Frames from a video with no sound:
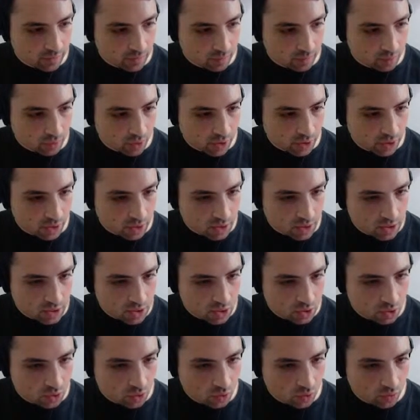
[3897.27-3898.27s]
bring this
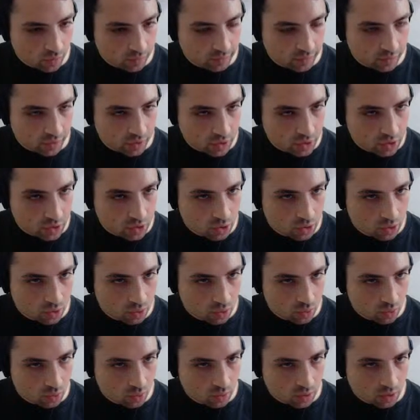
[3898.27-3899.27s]
over
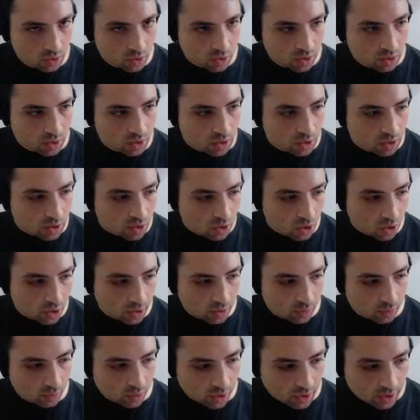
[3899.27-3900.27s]
to... All I
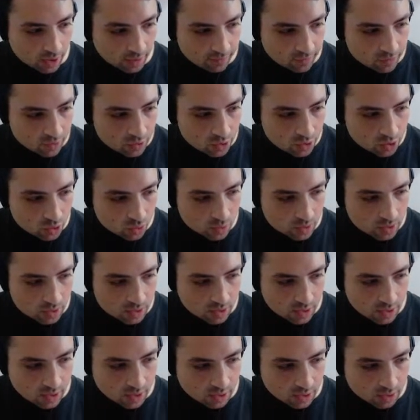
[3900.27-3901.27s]
really have to do is,
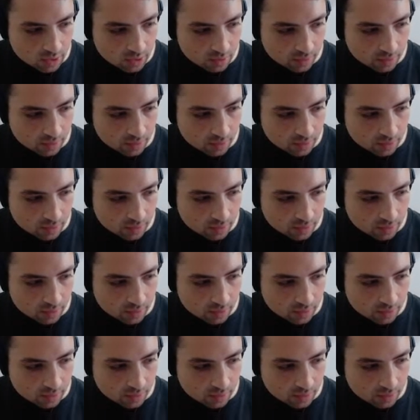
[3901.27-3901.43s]
like,